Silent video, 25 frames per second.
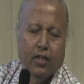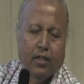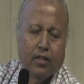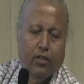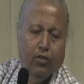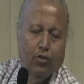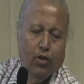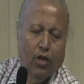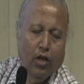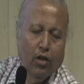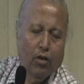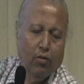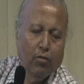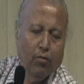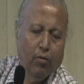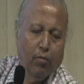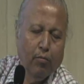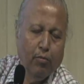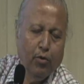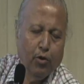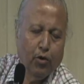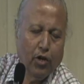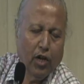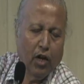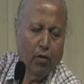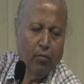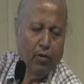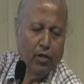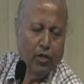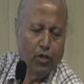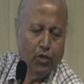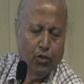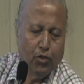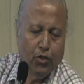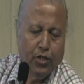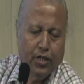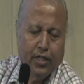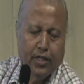you have butyl
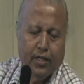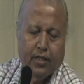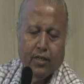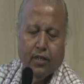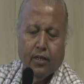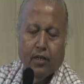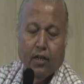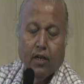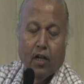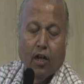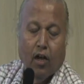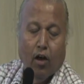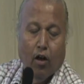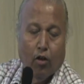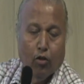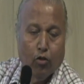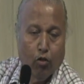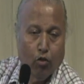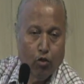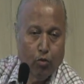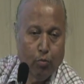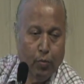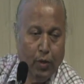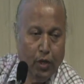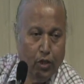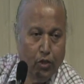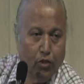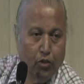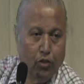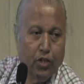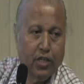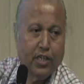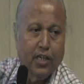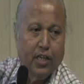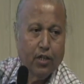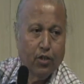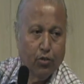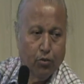benzoate, those
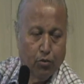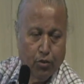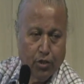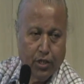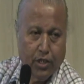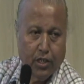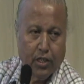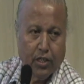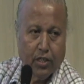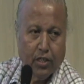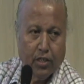benzoates are used.